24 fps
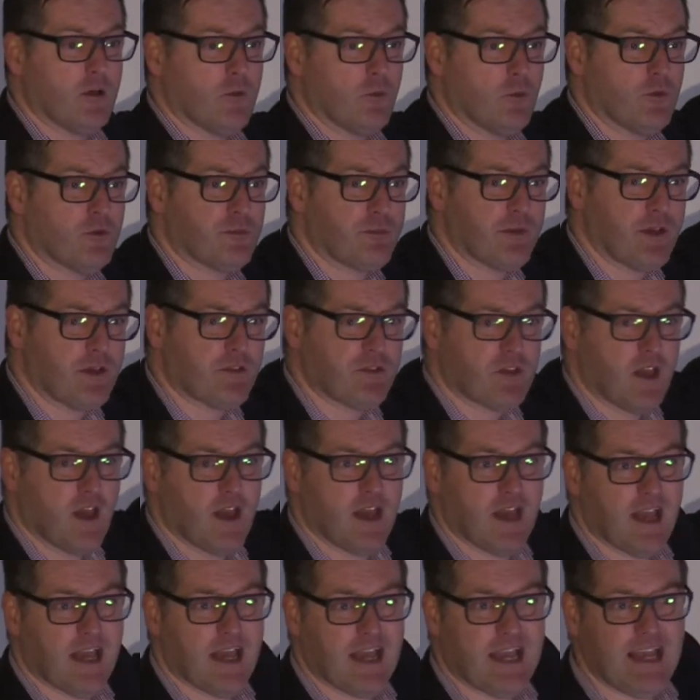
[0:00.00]
was because
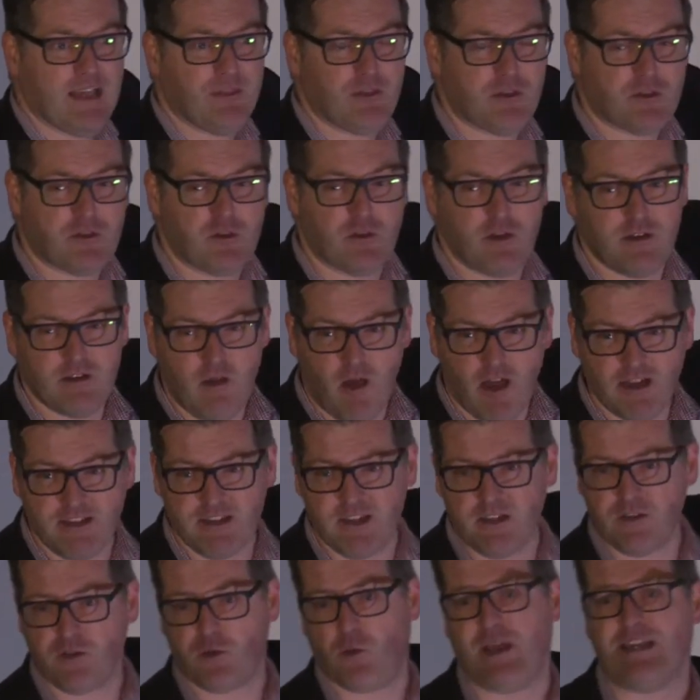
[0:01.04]
in the
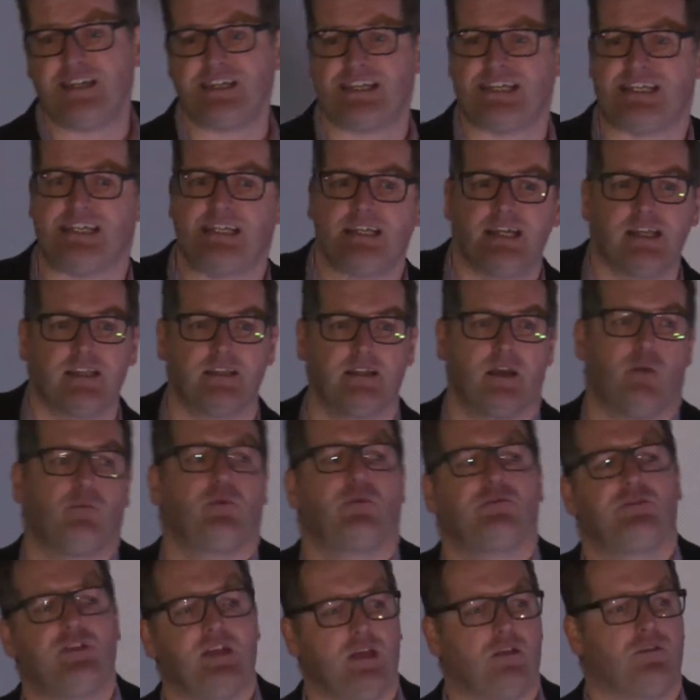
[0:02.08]
1920, the number
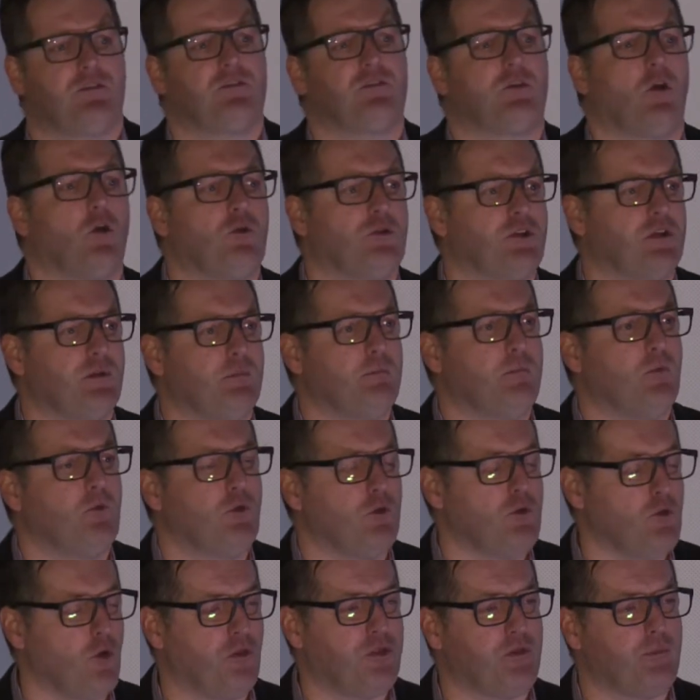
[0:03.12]
of tickets sold
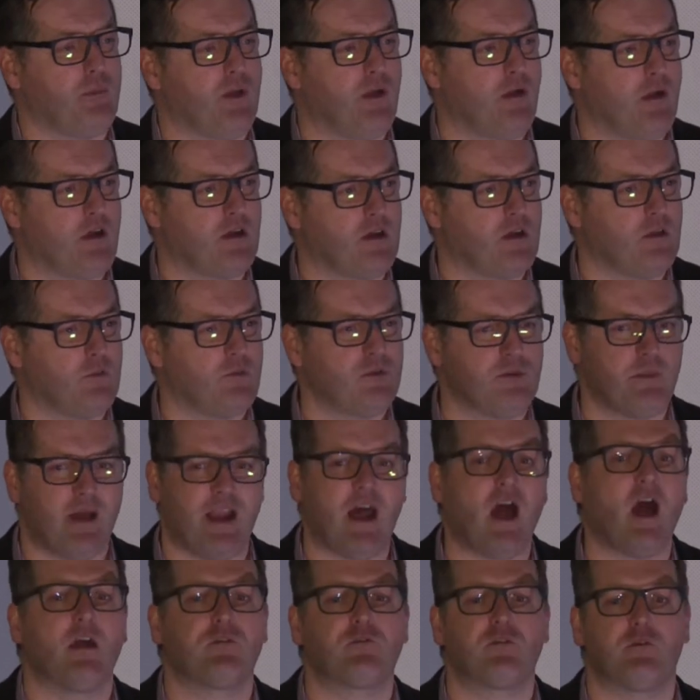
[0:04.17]
in North America was about
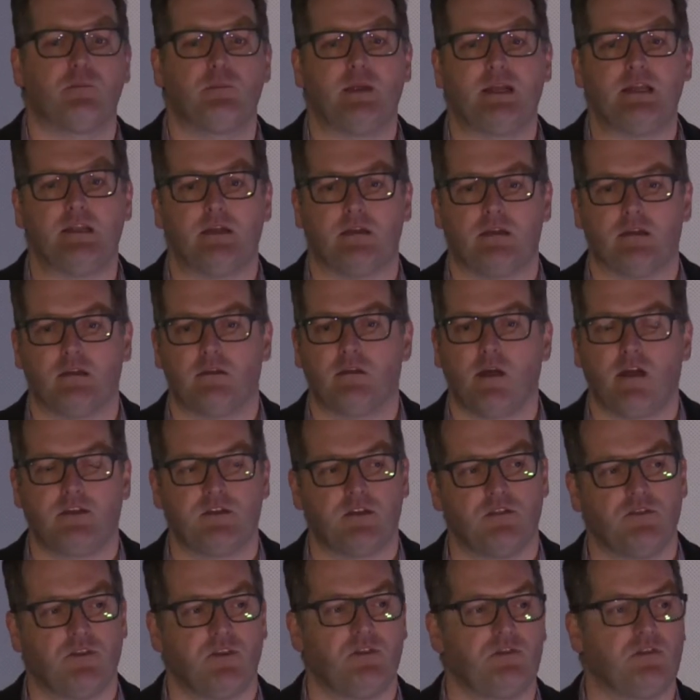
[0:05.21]
100 million. In
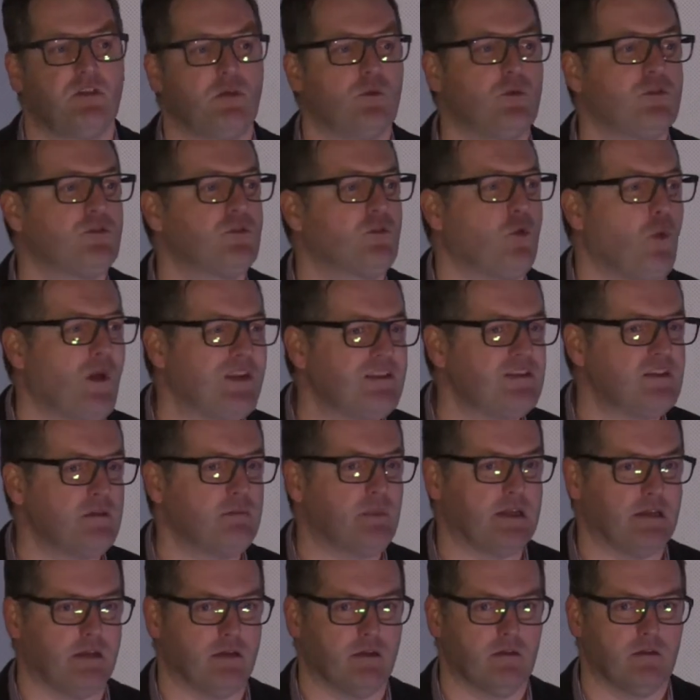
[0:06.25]
1960, it was 20
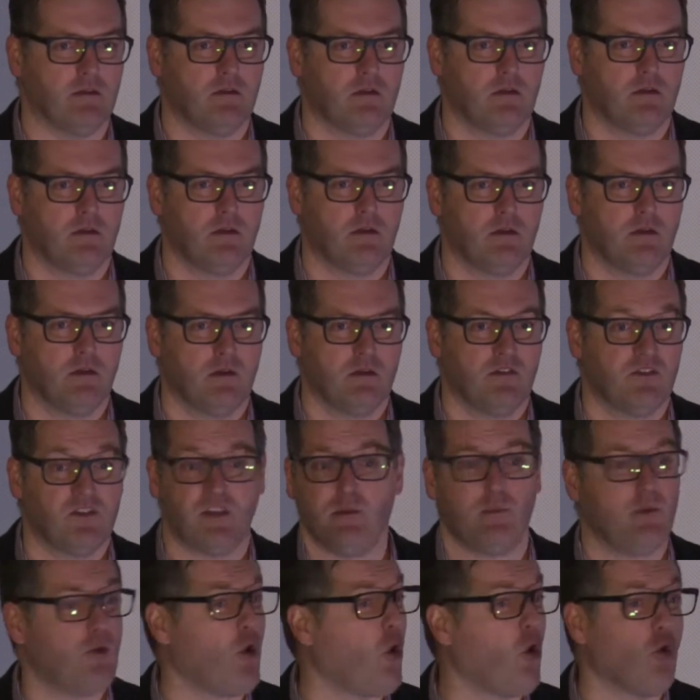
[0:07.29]
million.
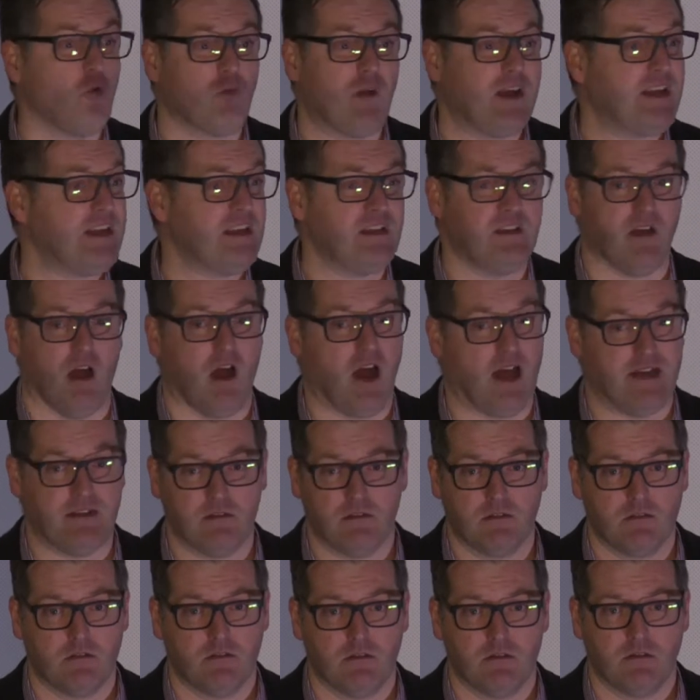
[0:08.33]
Cinema already died.
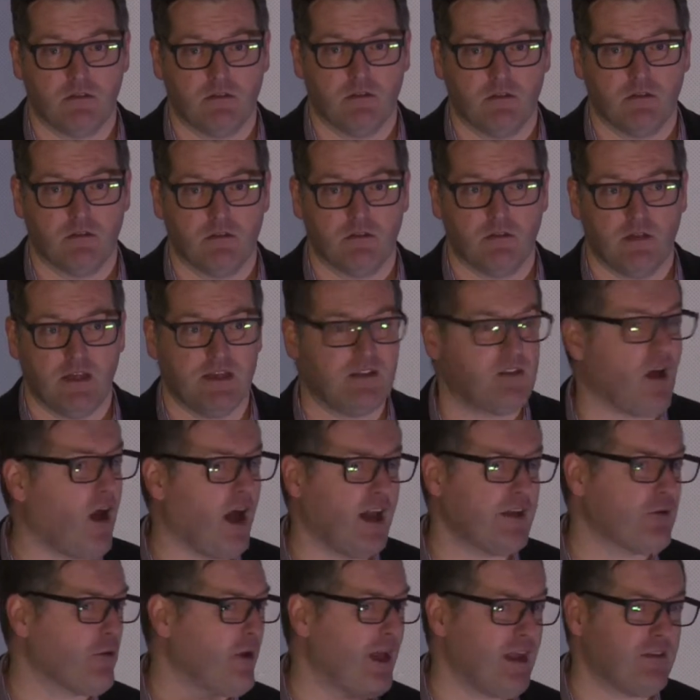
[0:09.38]
It
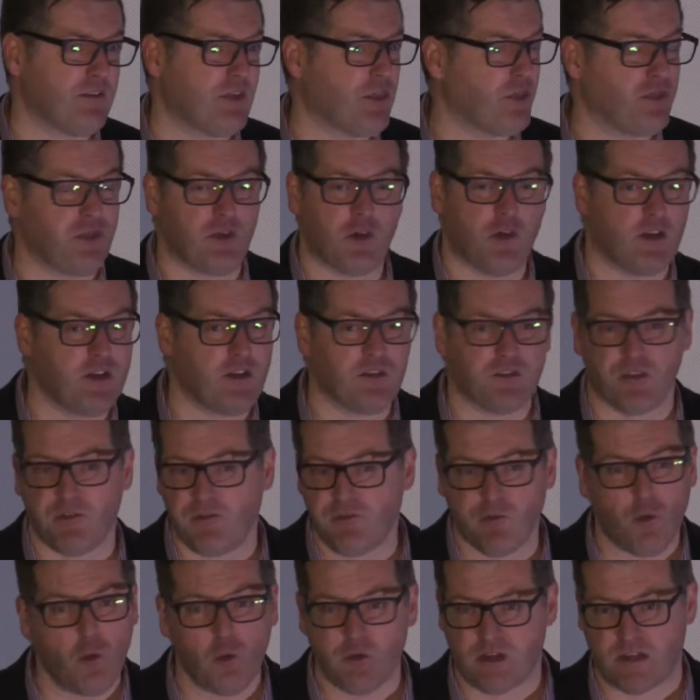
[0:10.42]
died around the 30s and the
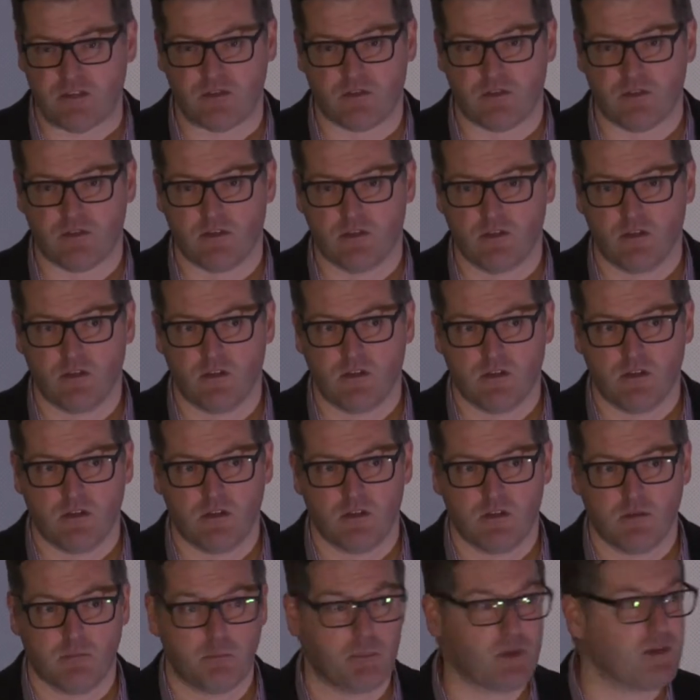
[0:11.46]
40s.
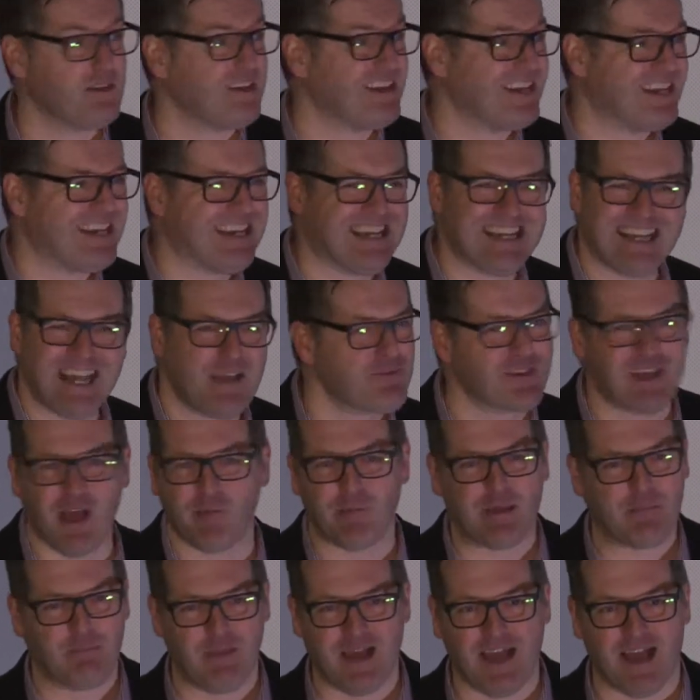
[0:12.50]
But it keeps
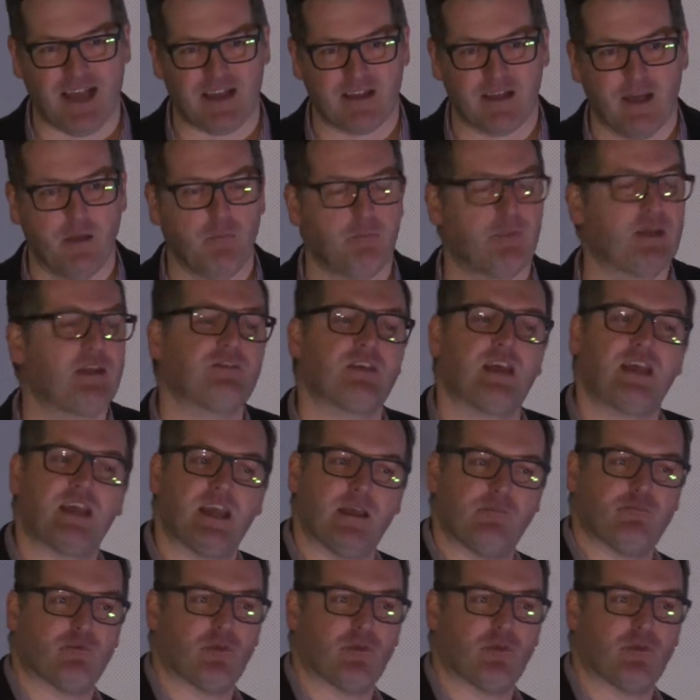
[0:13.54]
coming back because they keep